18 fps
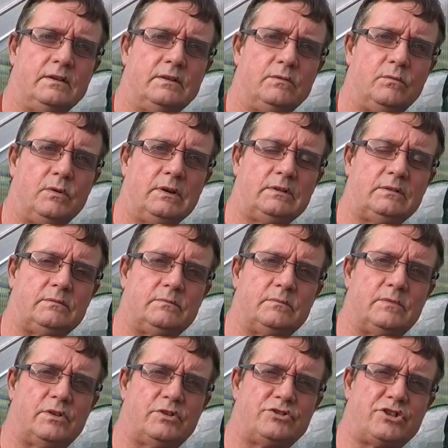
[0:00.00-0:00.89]
Well,
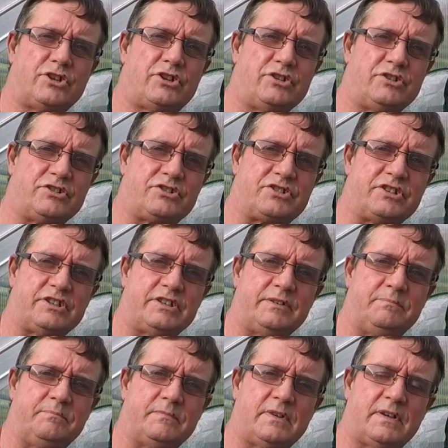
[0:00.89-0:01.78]
as you can
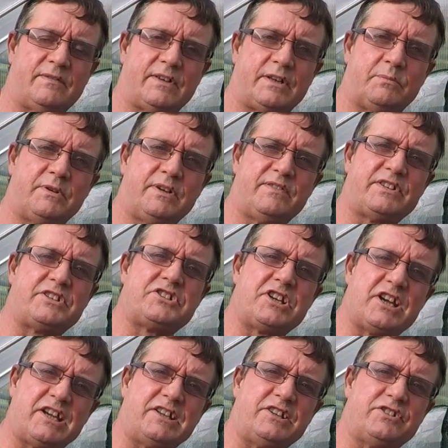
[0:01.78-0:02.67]
see, I've had a bit of a
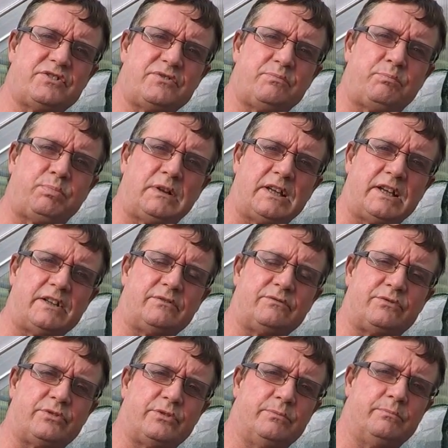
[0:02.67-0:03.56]
change of
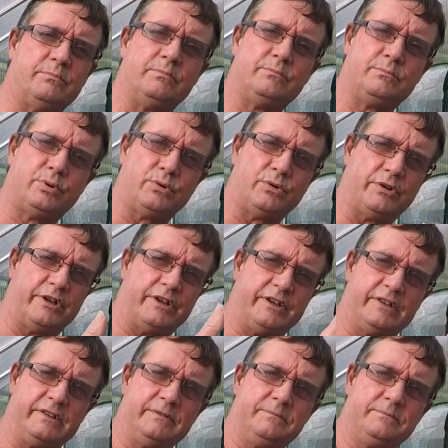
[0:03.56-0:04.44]
plan from putting
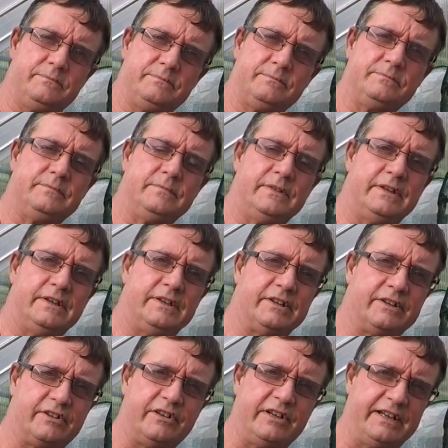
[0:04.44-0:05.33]
it
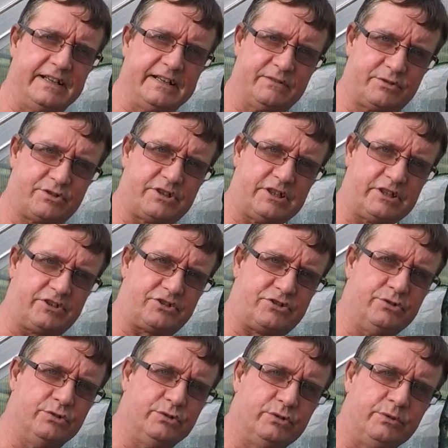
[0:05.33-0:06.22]
in the greenhouse
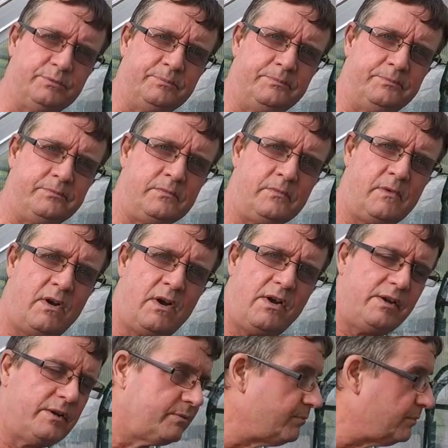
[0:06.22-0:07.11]
next door.
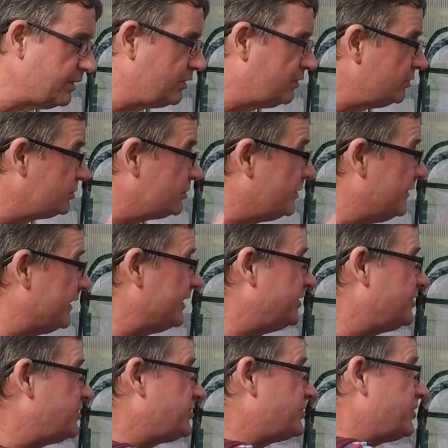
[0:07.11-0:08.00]
Because of
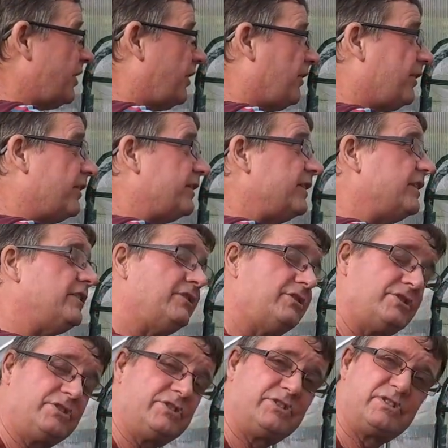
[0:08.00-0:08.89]
its
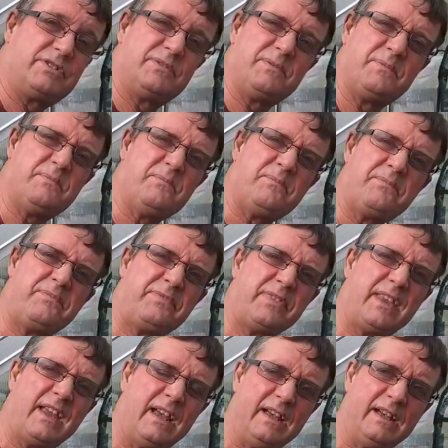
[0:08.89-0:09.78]
size,
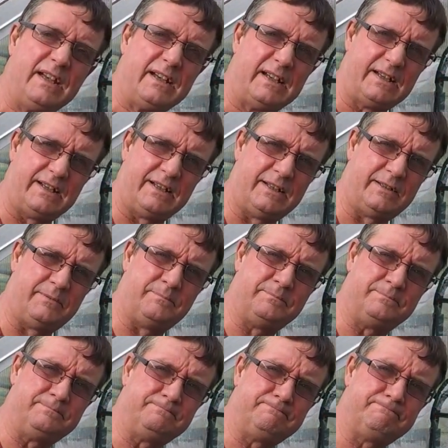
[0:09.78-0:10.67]

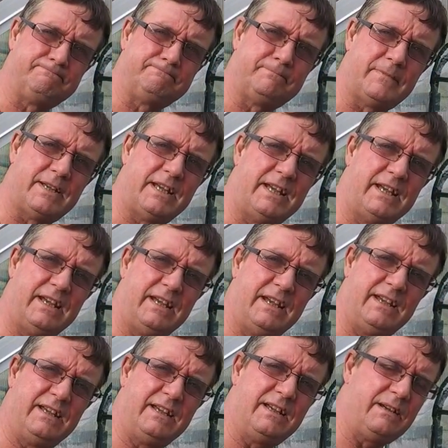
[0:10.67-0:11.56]
putting
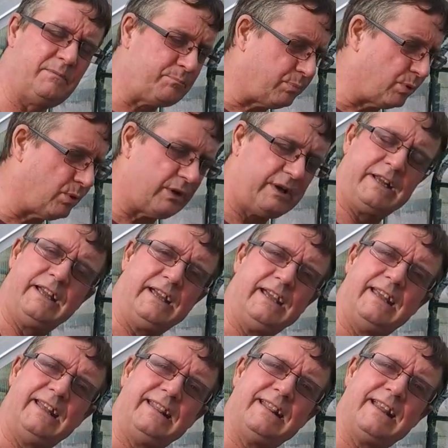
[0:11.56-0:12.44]
it
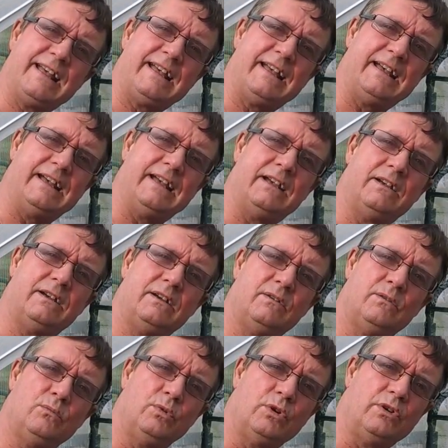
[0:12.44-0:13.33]
in there
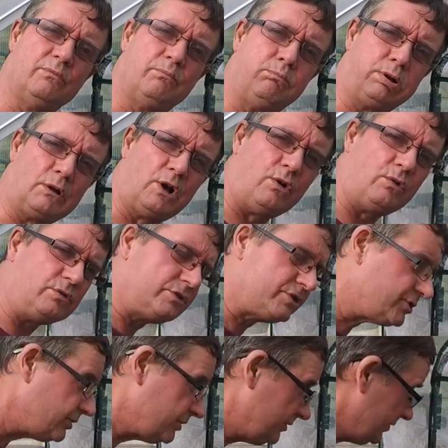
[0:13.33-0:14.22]
would have
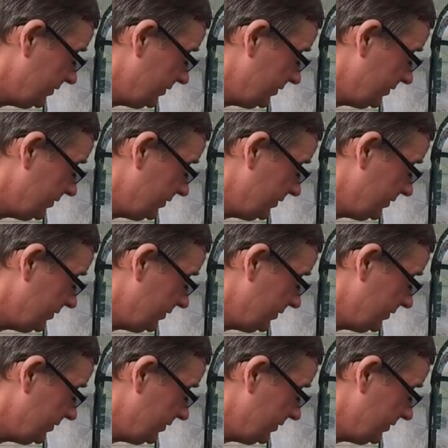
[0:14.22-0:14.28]
blocked